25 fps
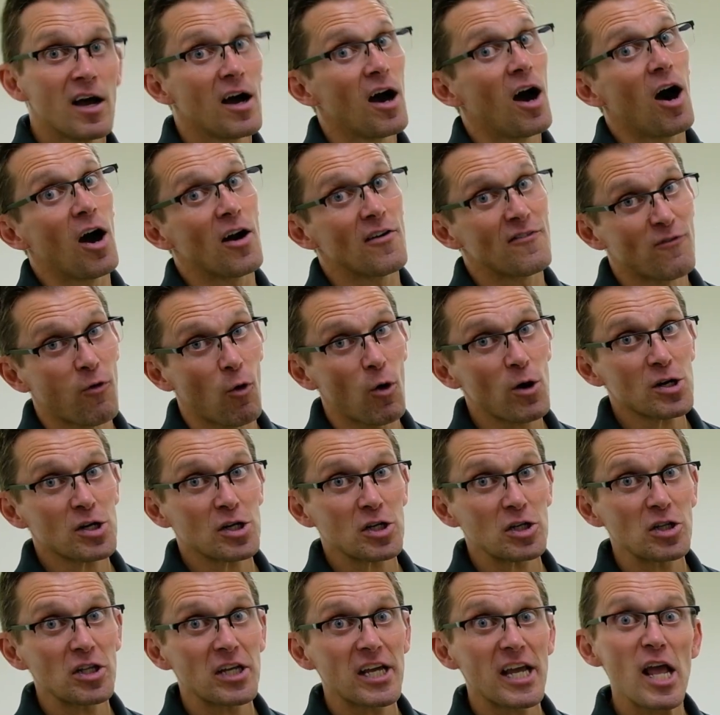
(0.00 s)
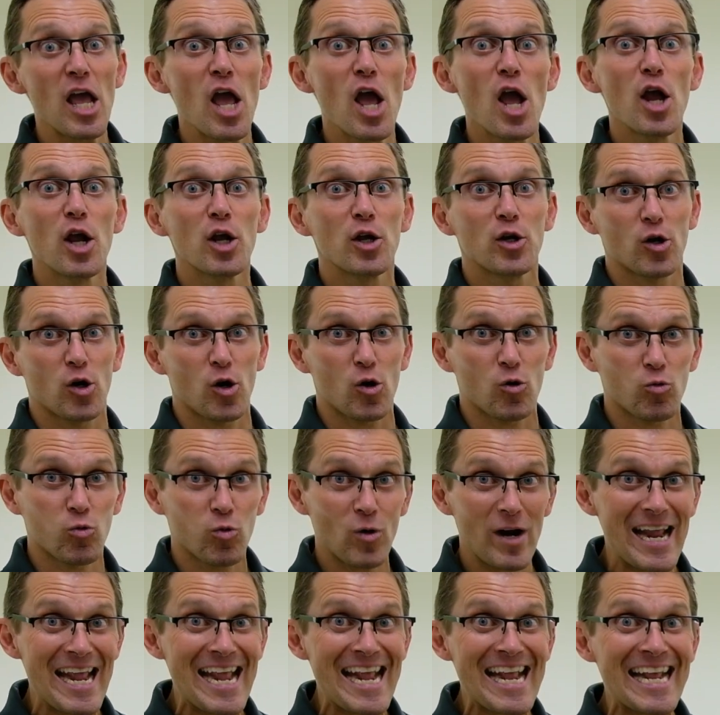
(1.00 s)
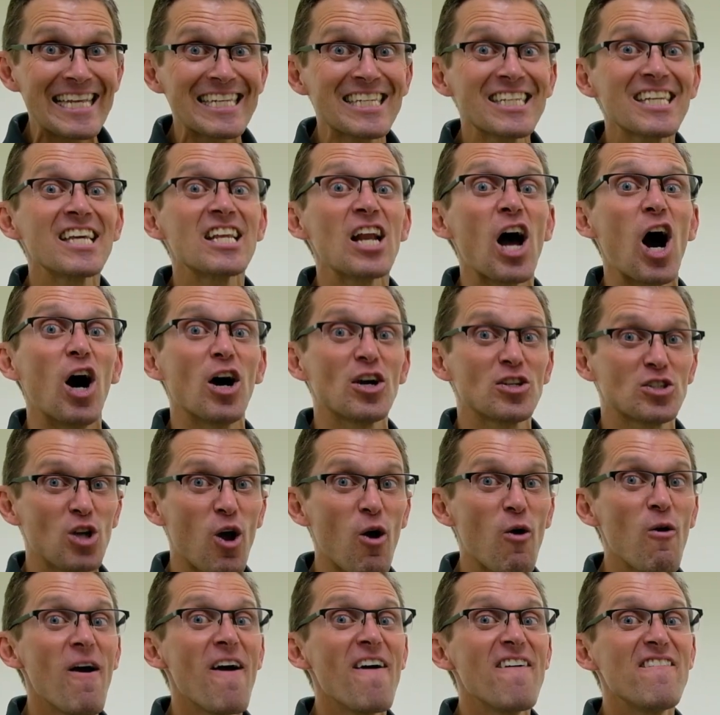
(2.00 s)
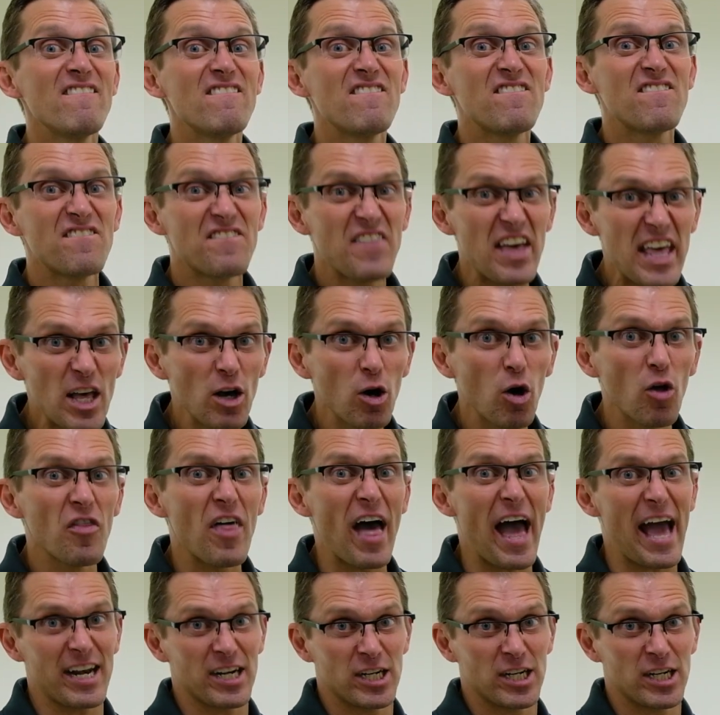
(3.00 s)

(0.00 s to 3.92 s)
Unfortunately, your rings can also feel that